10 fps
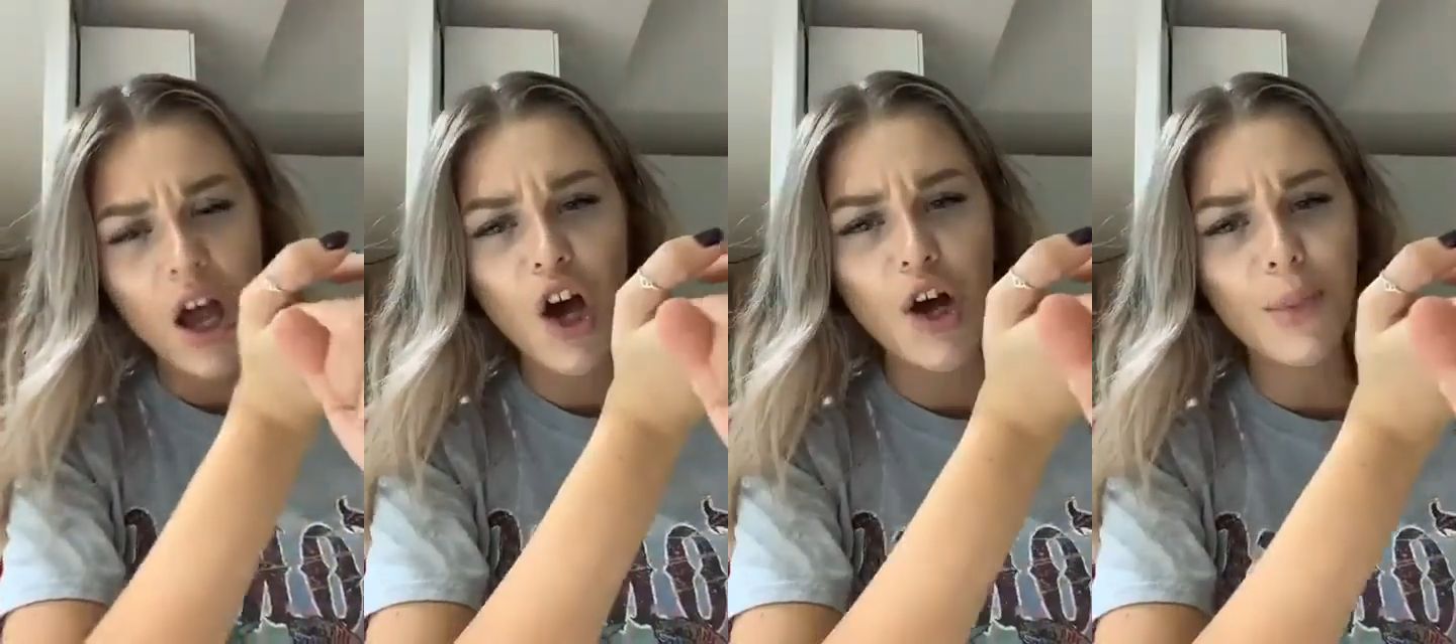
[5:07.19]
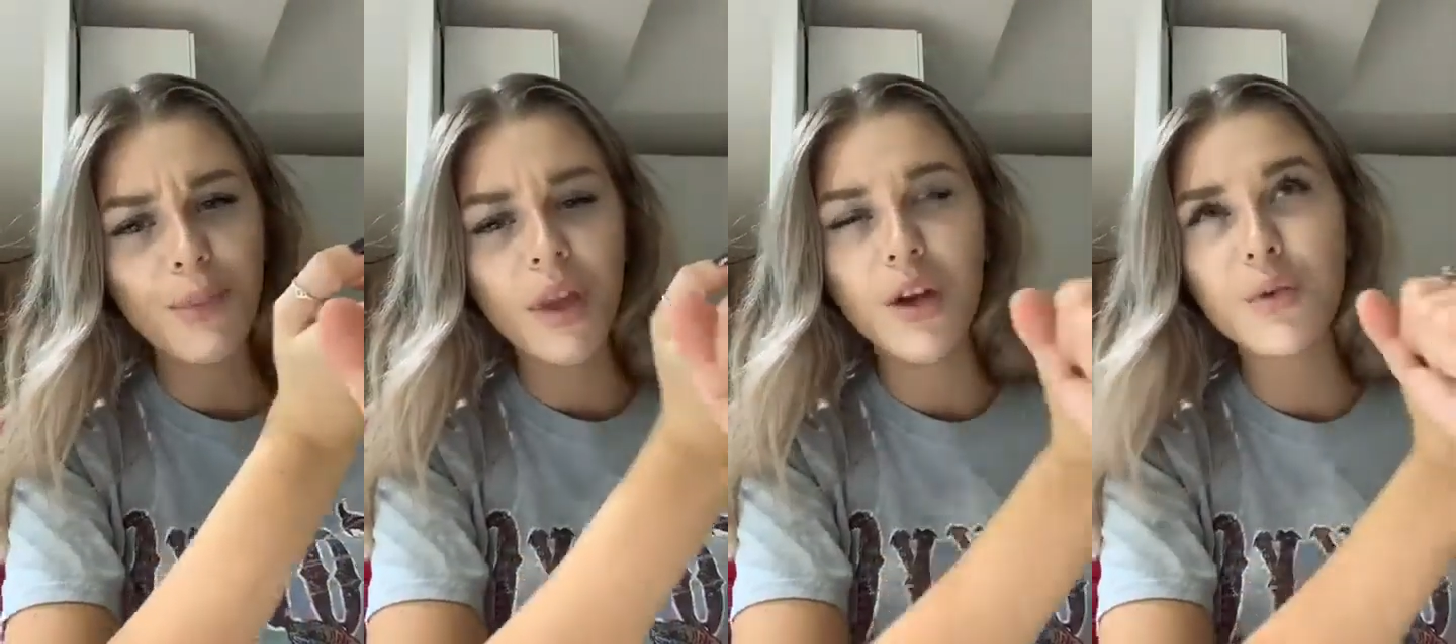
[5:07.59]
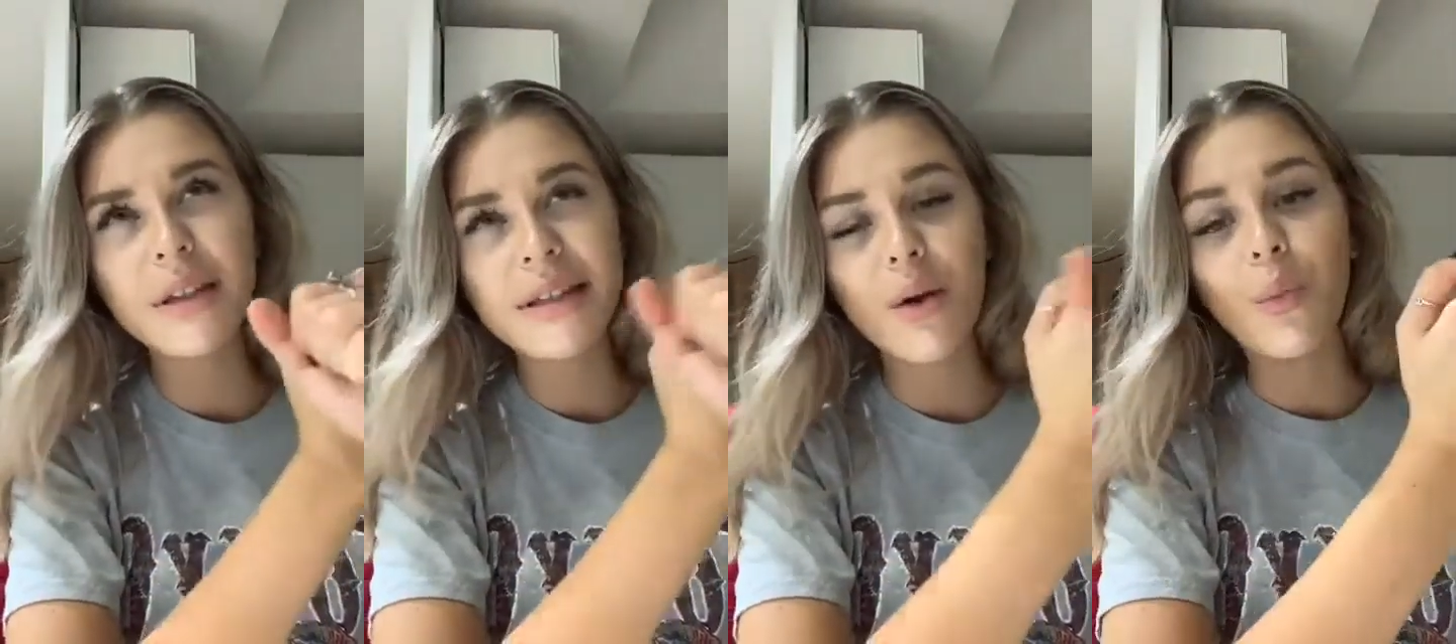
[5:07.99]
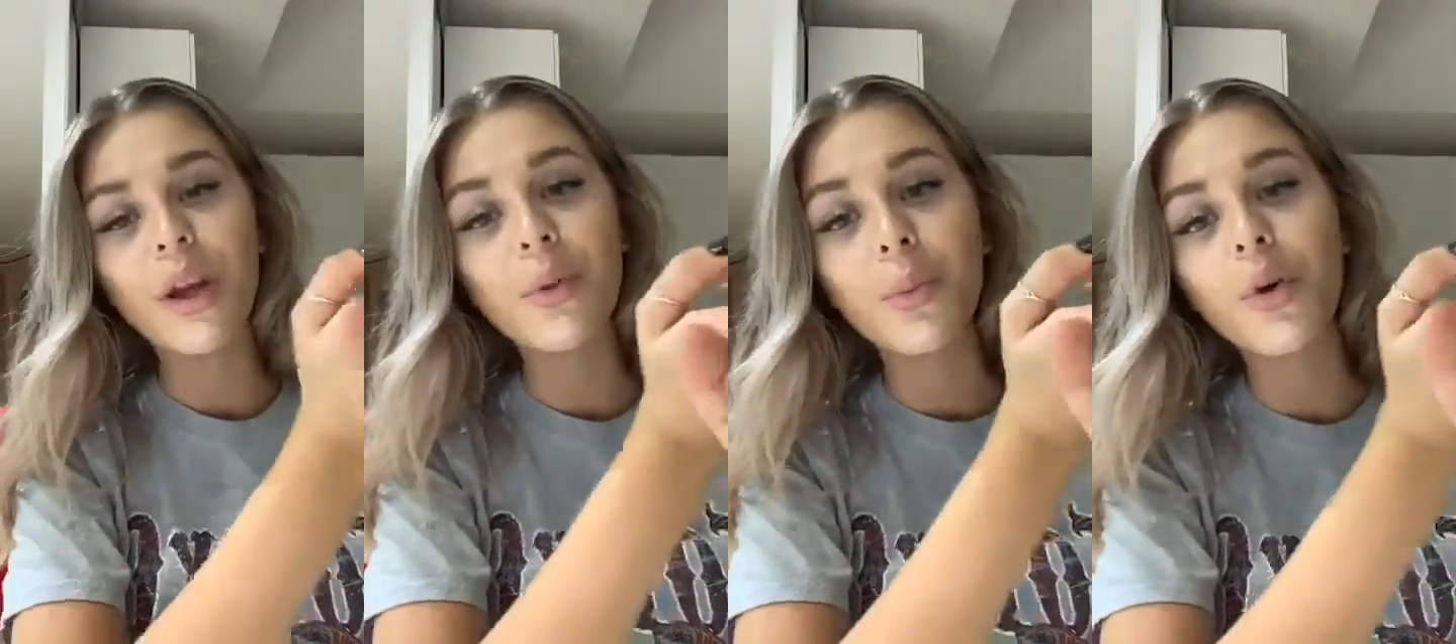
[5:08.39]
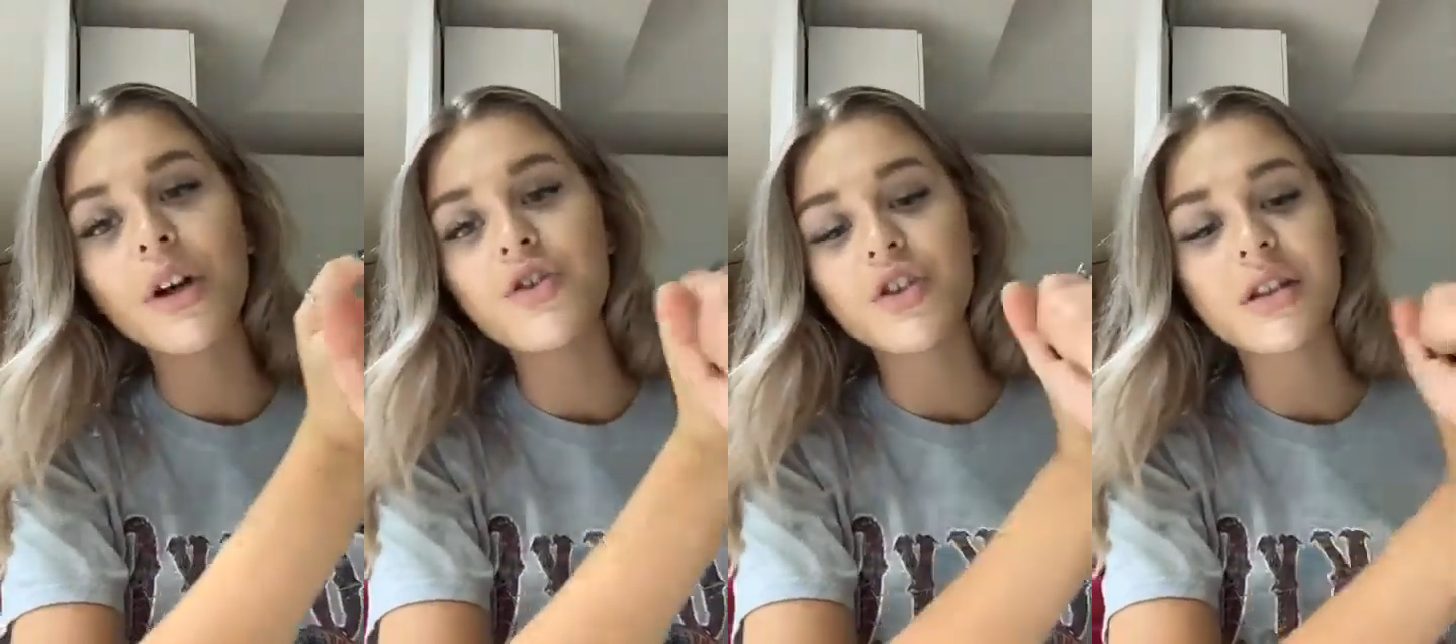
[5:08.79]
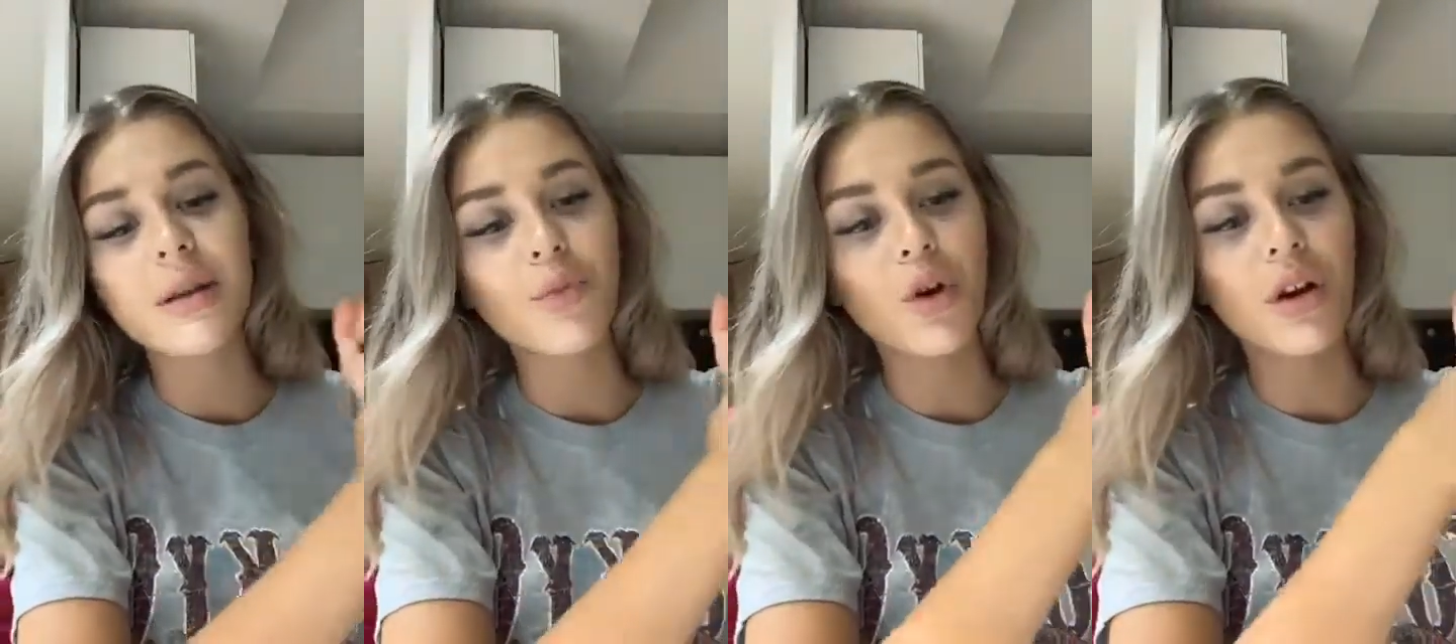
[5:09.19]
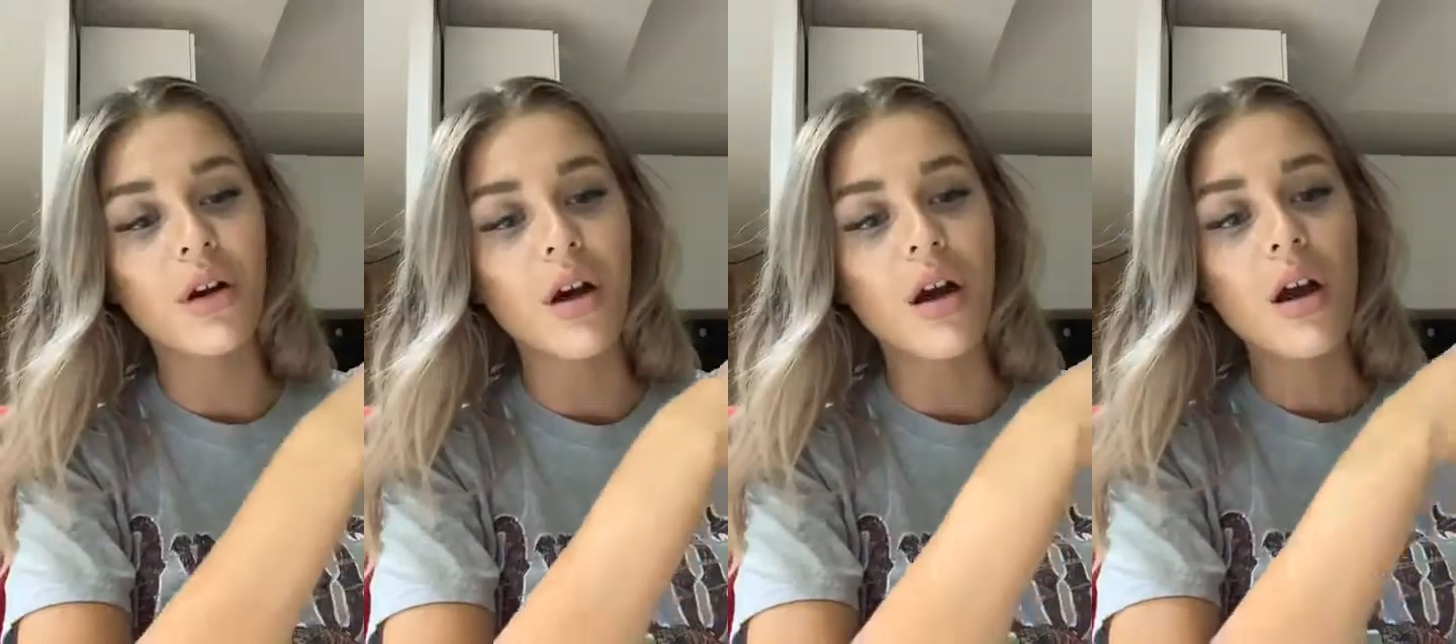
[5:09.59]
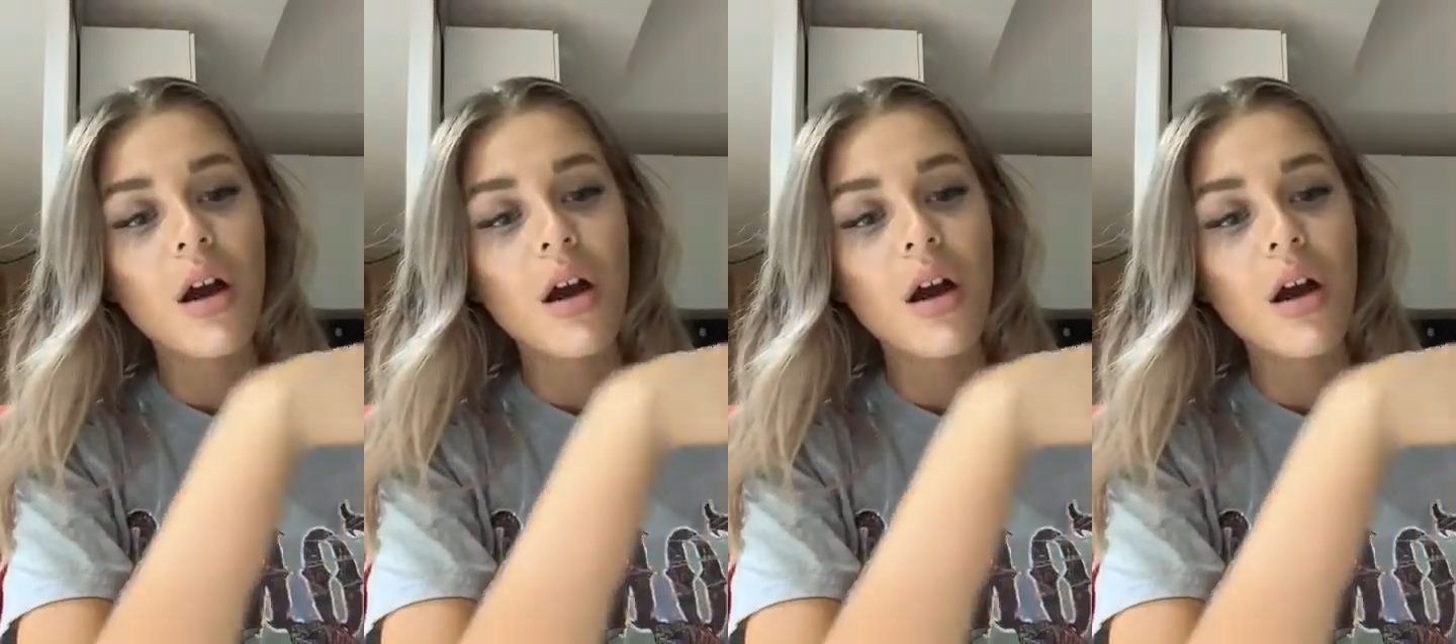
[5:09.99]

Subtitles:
I don't want to say weak points, just because I'm not going to